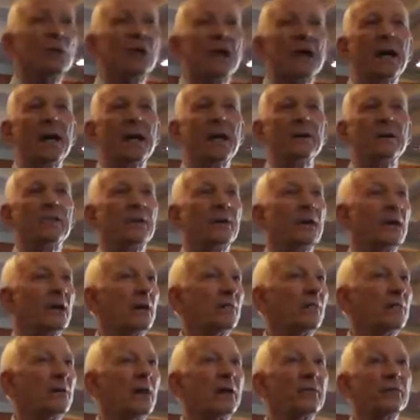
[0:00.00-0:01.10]
have
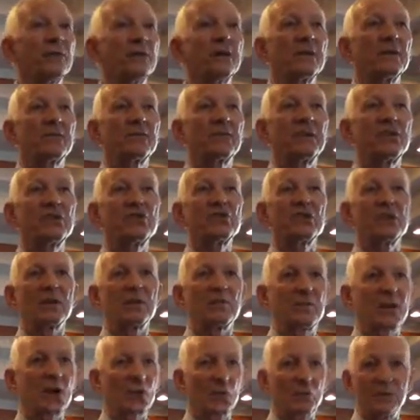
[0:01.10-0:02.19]
a favorite
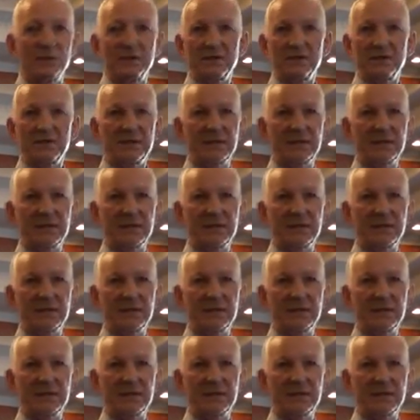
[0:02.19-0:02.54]
fishing boat.